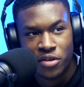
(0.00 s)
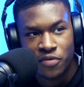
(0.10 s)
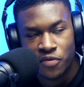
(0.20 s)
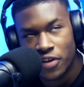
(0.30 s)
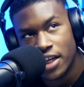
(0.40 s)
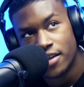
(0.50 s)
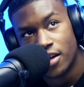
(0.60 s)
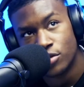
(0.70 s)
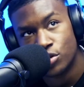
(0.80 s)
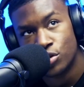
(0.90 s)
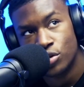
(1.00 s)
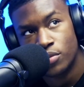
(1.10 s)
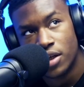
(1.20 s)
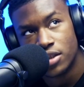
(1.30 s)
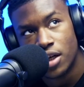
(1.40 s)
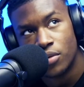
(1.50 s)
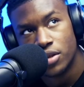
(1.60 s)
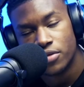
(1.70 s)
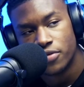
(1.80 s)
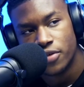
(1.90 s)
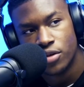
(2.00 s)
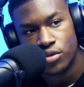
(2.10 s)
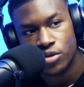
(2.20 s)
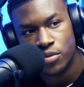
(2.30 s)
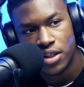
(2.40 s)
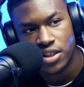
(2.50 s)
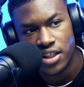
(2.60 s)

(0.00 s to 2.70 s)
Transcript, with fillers: With, with Faye done too much. I worked with Faye on too much.